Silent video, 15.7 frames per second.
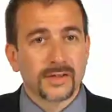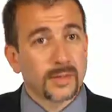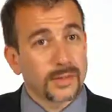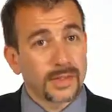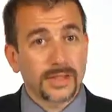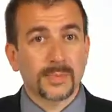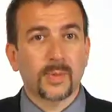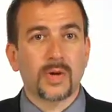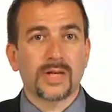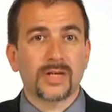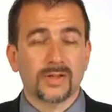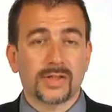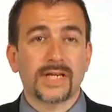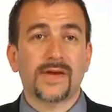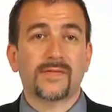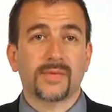So at this point,
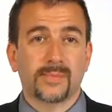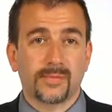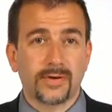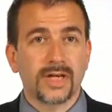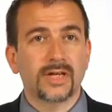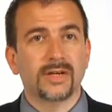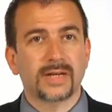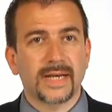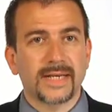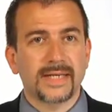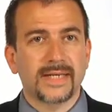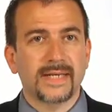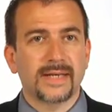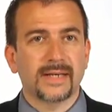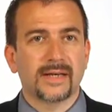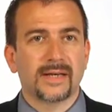you should have a pretty good
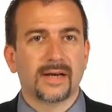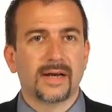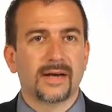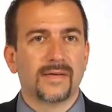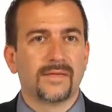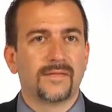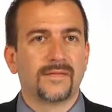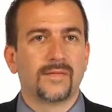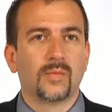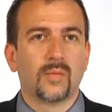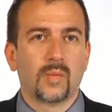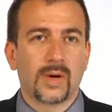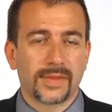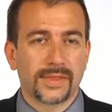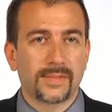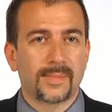idea of
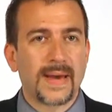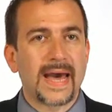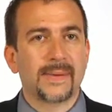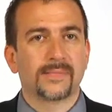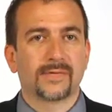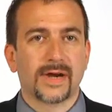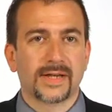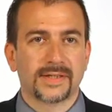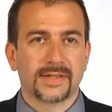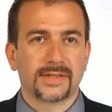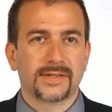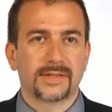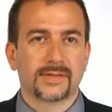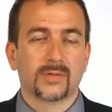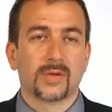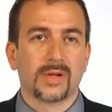what the patent
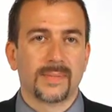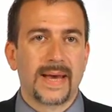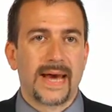process is all